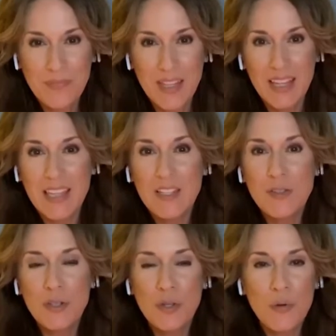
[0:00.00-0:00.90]

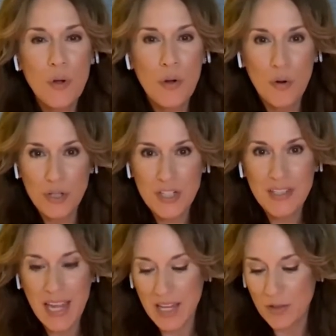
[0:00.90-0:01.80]
These two gorgeous
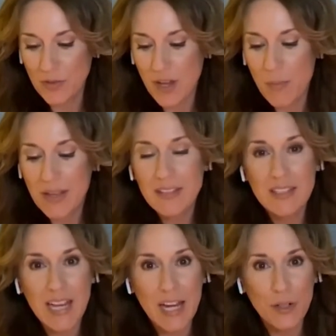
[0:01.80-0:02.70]
candles come in
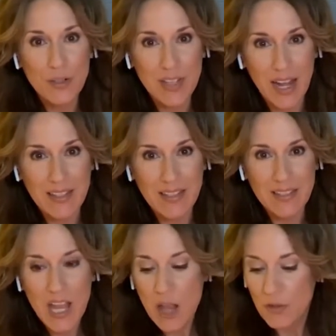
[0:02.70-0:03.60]
staggered sizes.